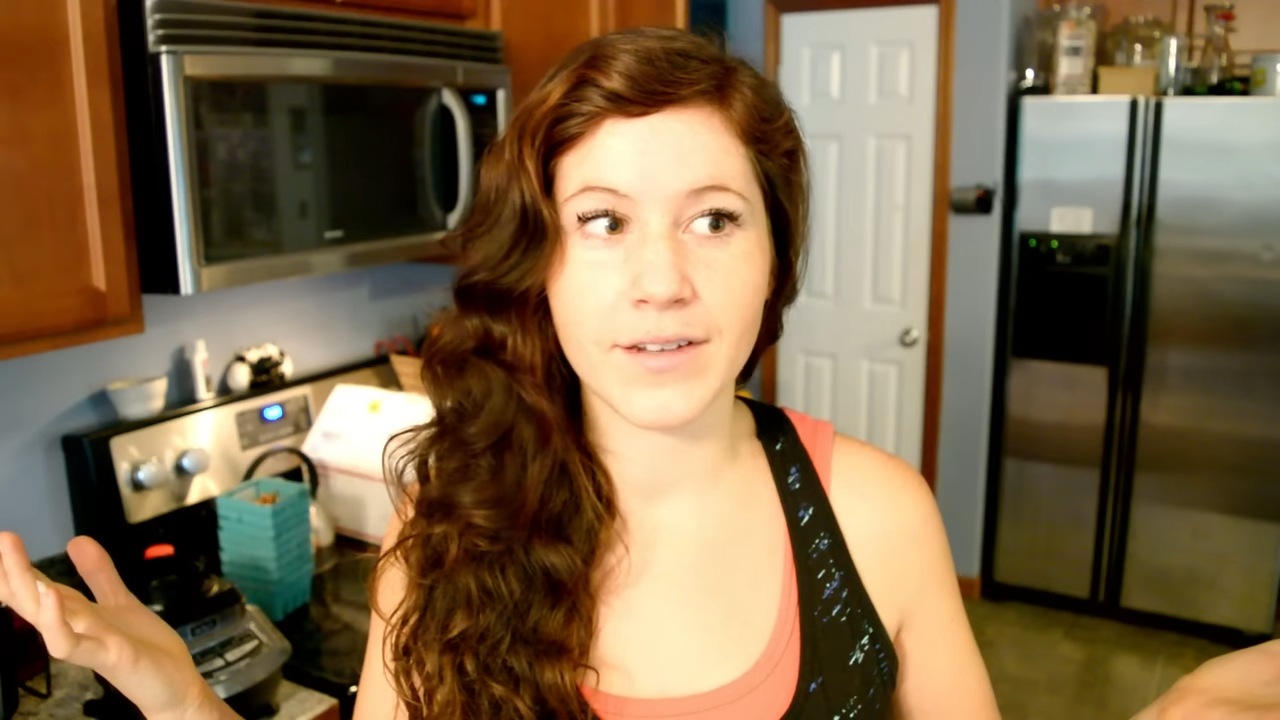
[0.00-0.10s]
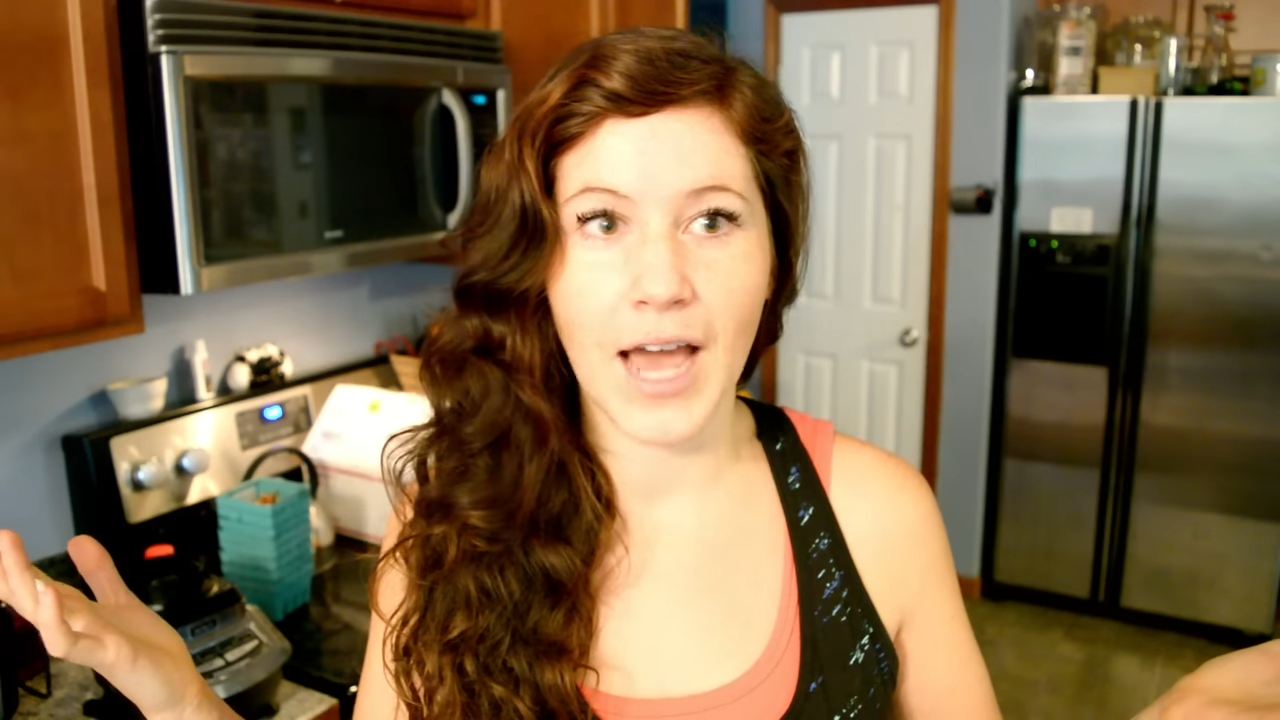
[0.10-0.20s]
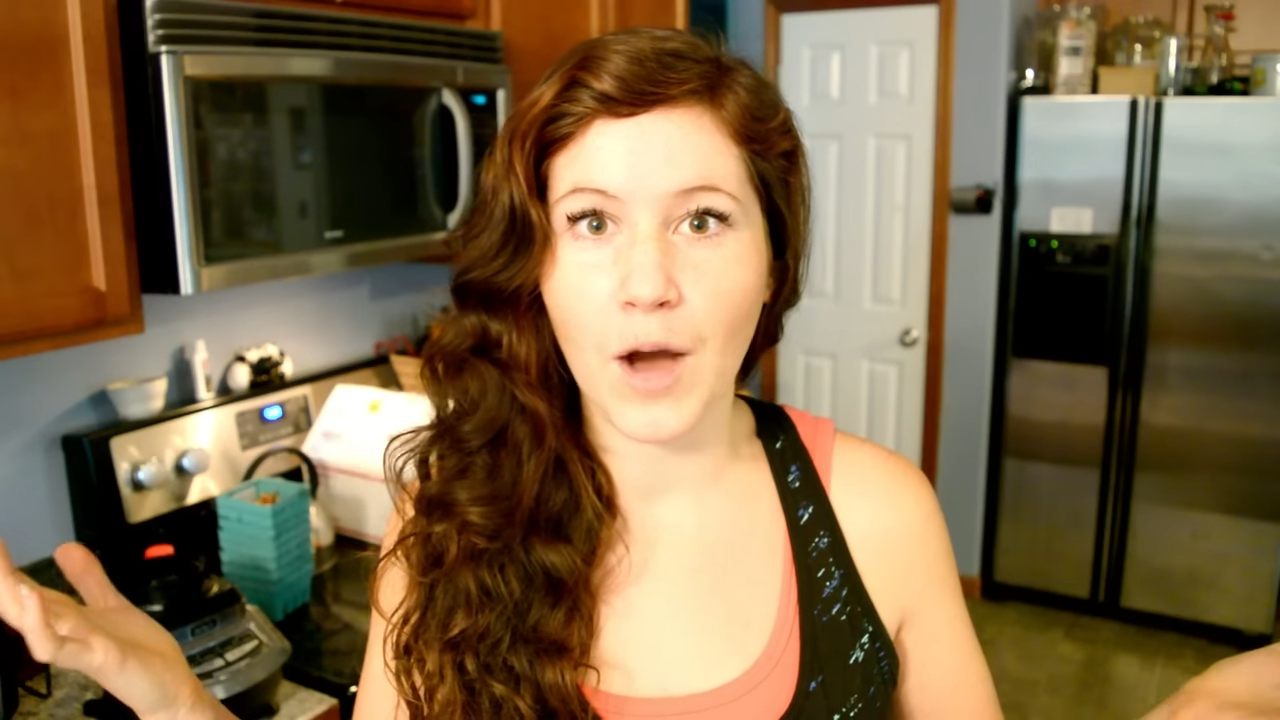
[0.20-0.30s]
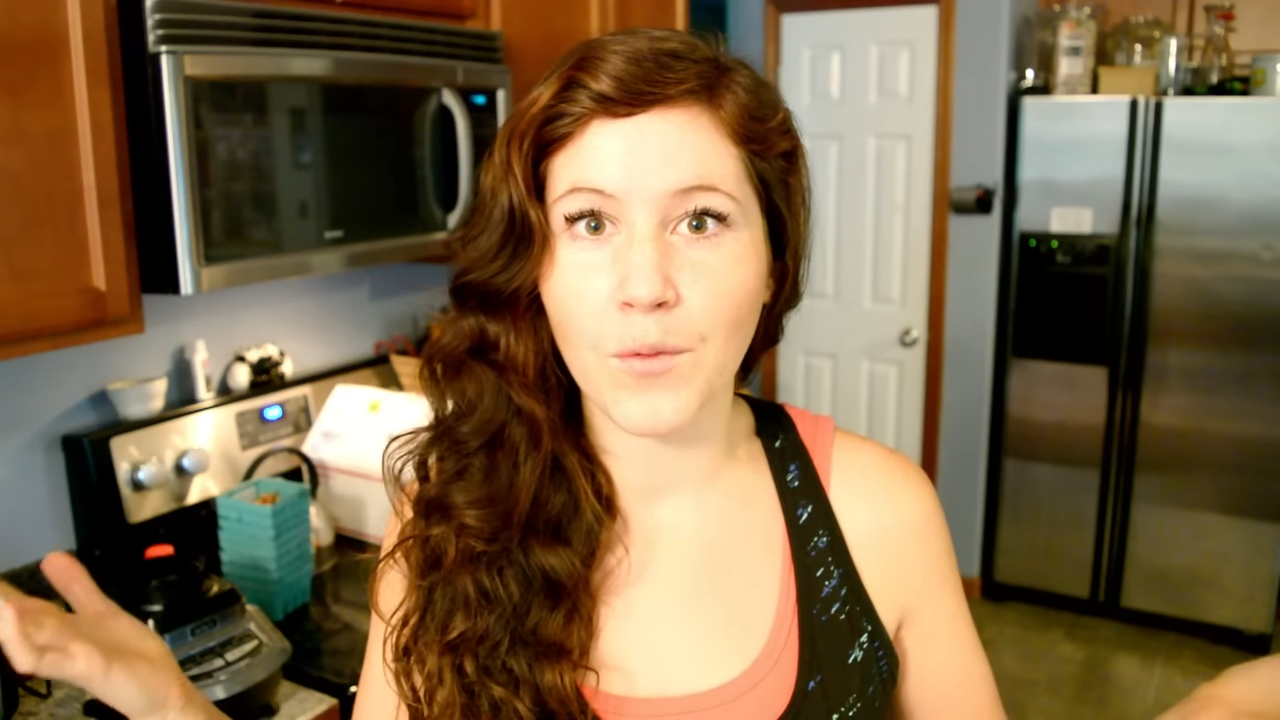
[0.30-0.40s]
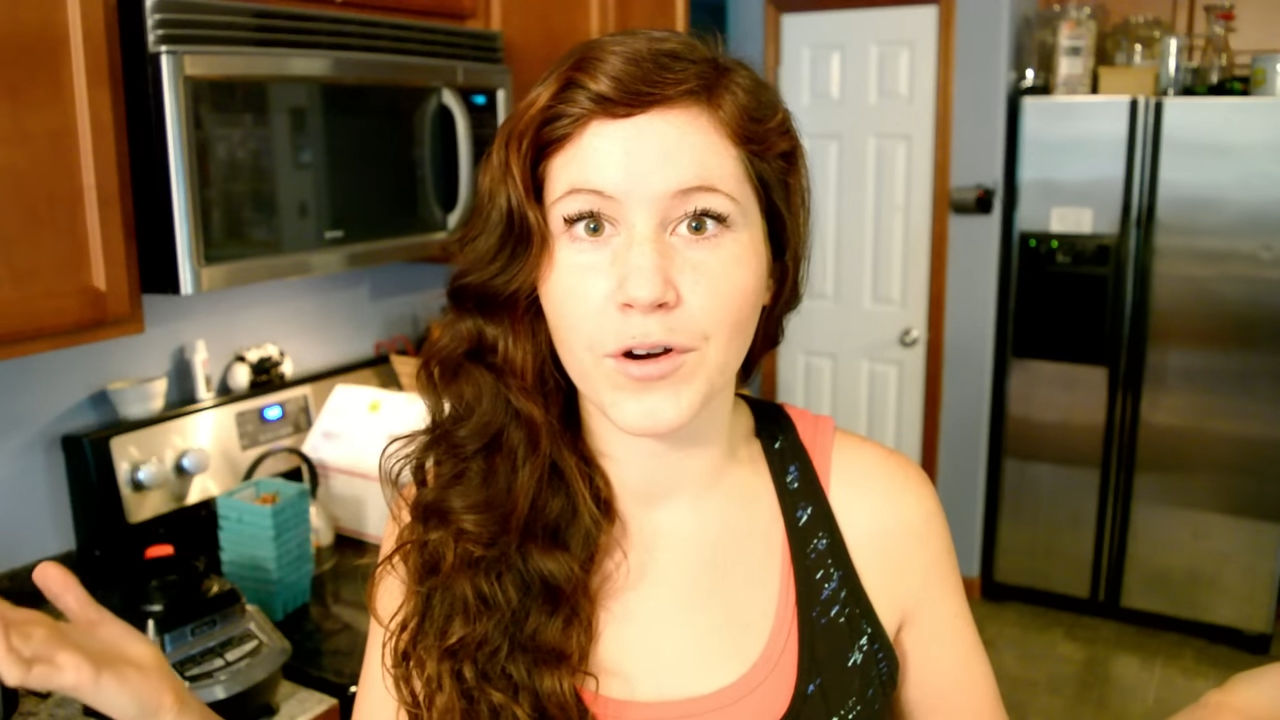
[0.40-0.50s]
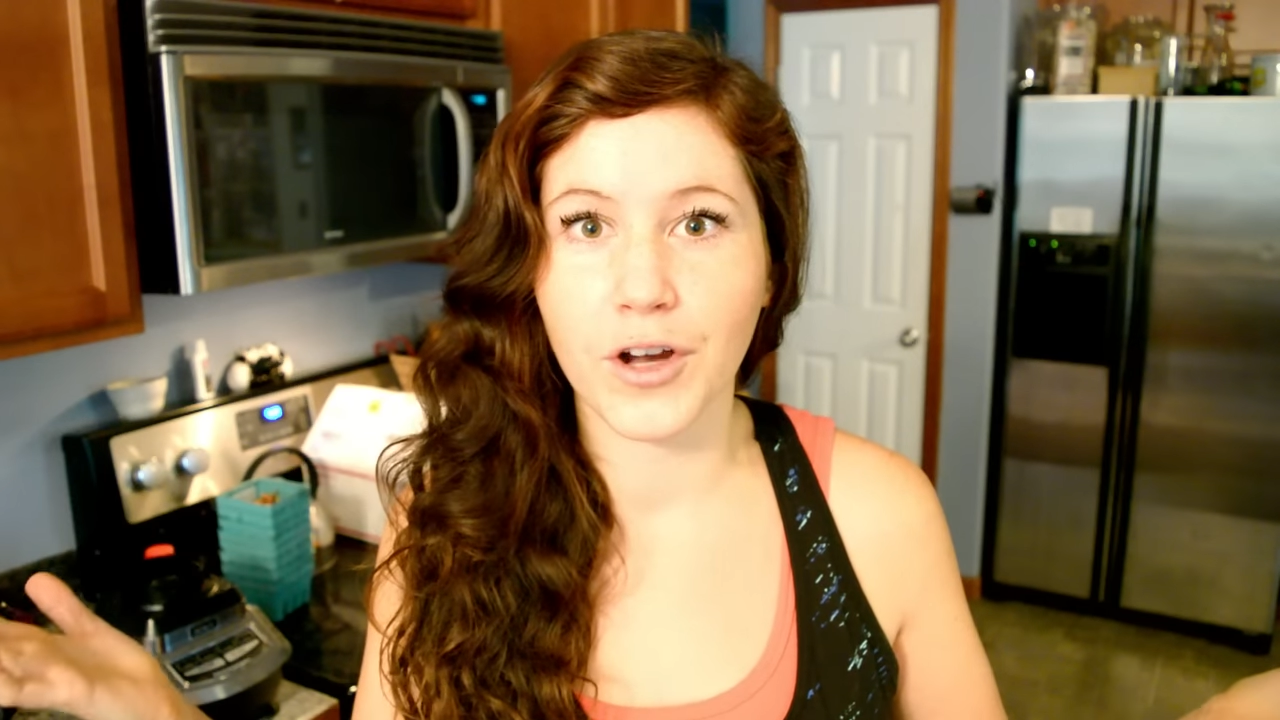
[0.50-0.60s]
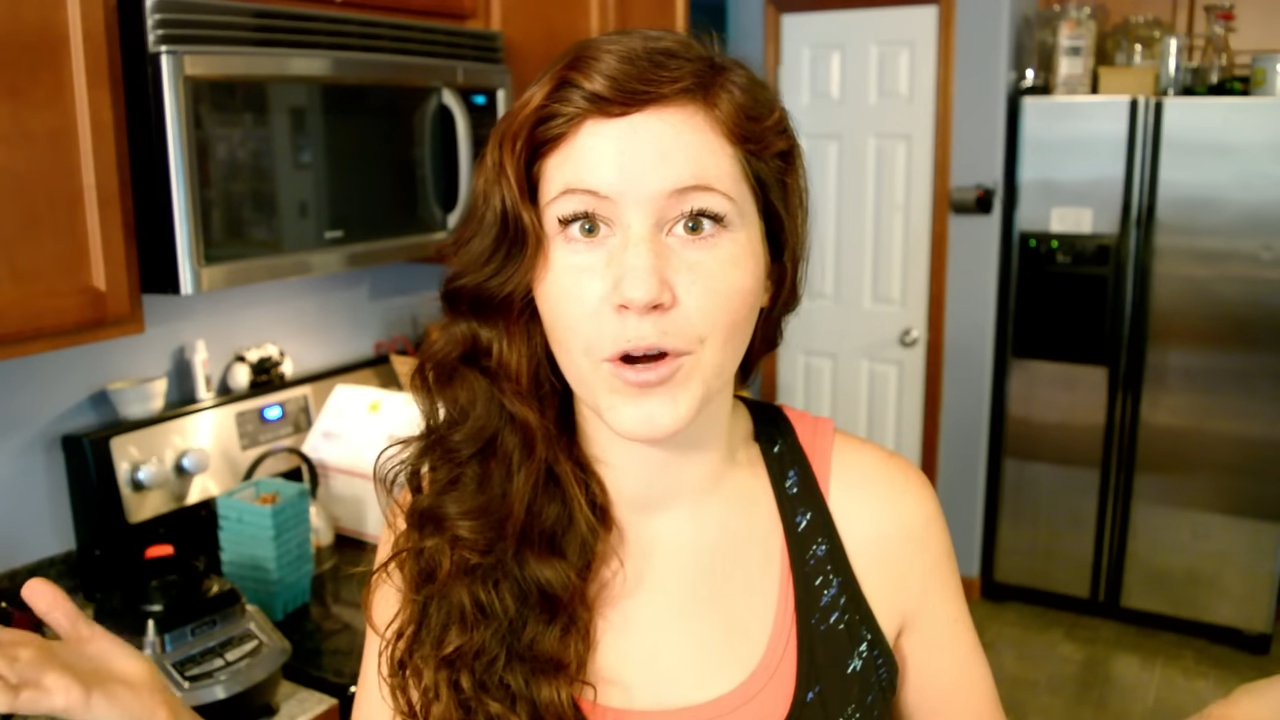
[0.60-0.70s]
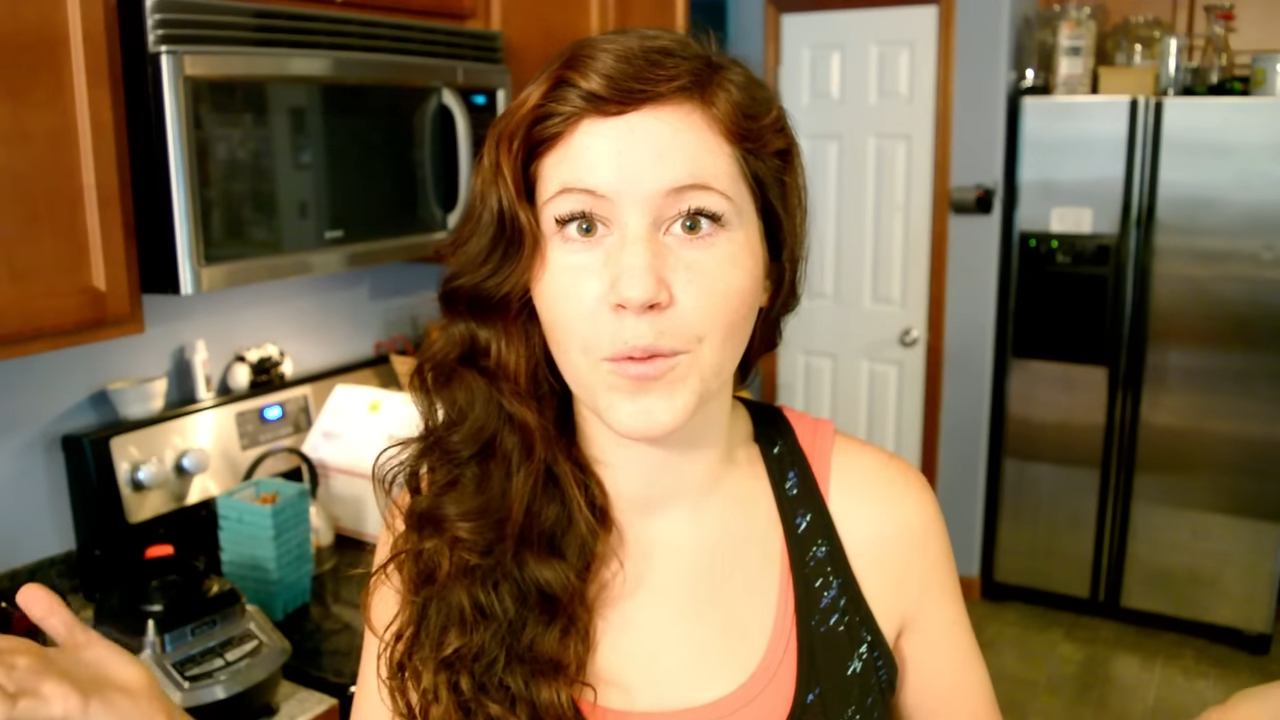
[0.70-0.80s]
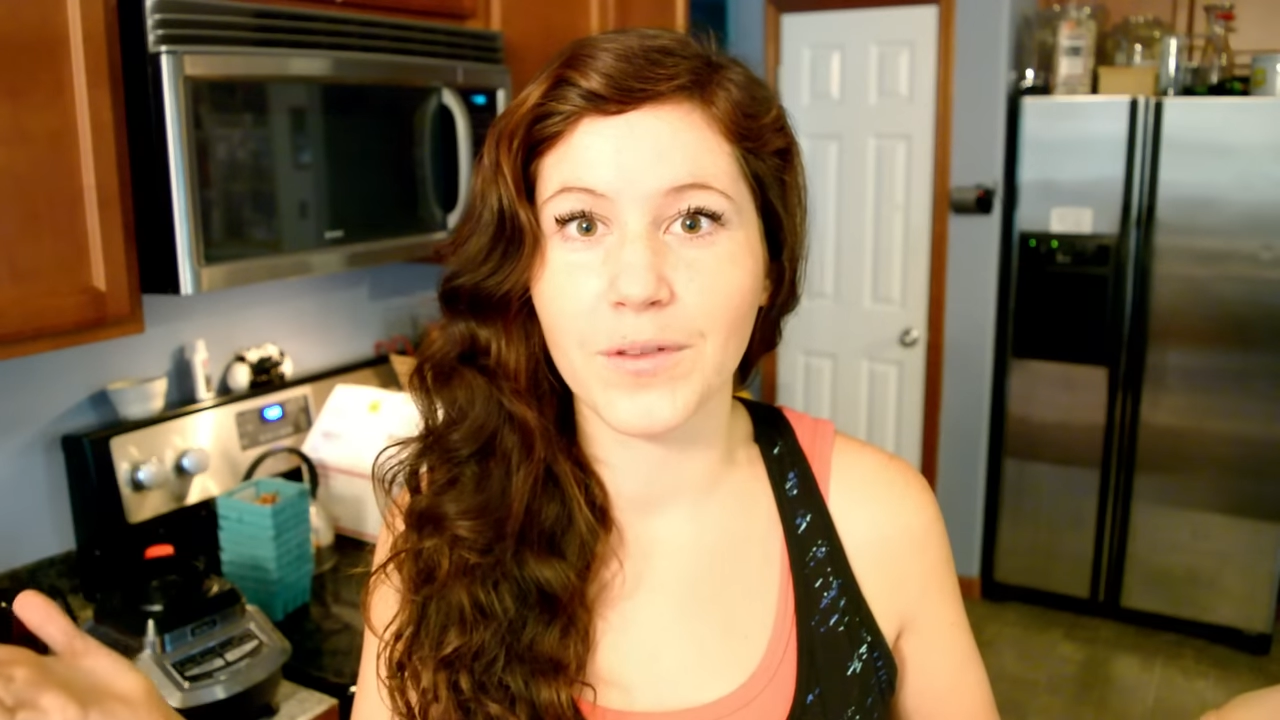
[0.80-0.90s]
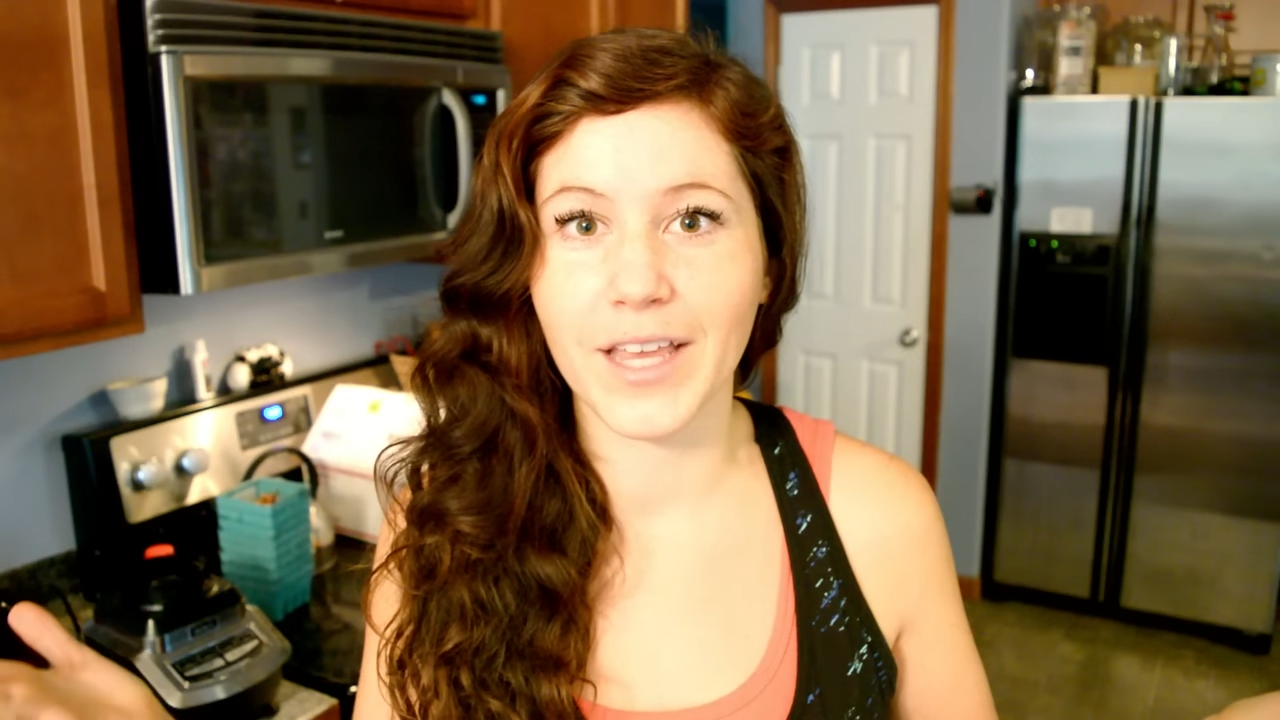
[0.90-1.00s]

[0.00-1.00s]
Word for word: hour go?